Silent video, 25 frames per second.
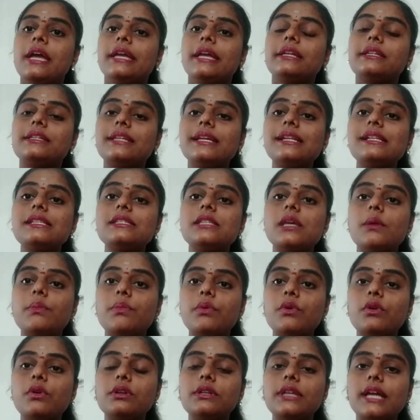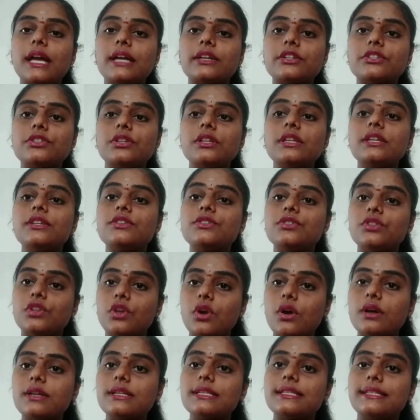It tells about actually it's
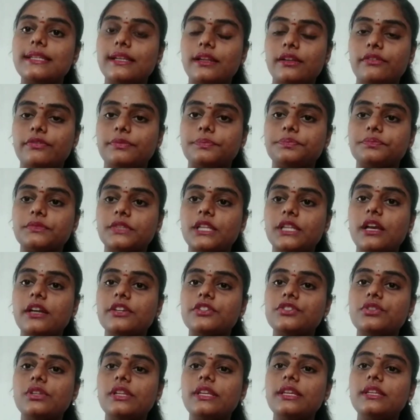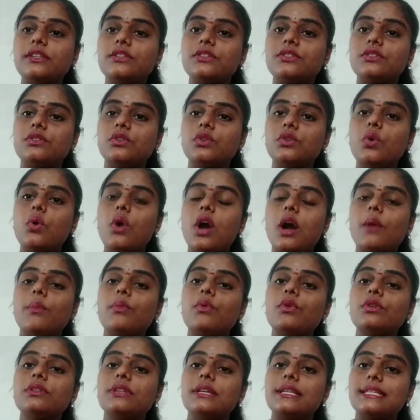yourself. Actually it's know
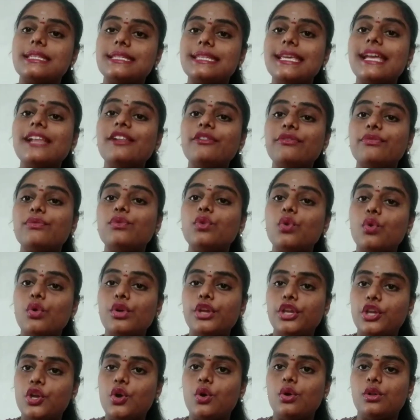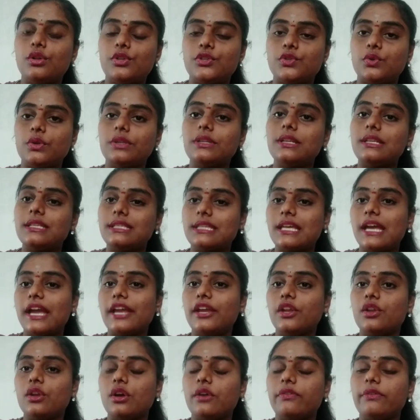about the self knowing also. It is
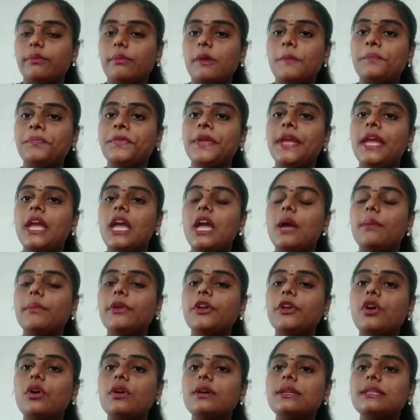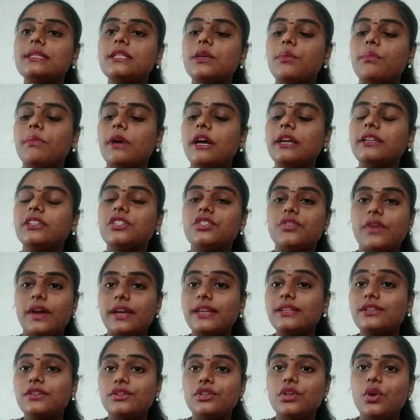kind of because
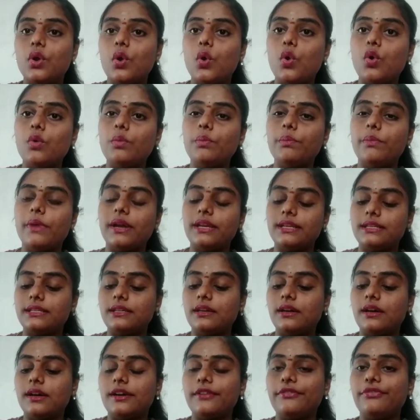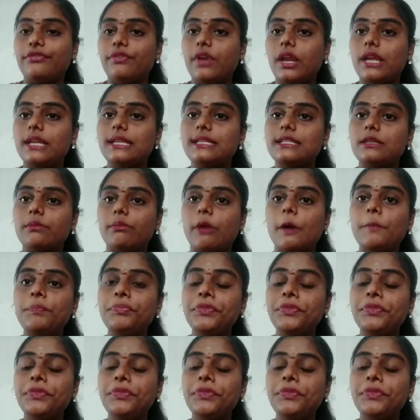try it in your home, my dear friends.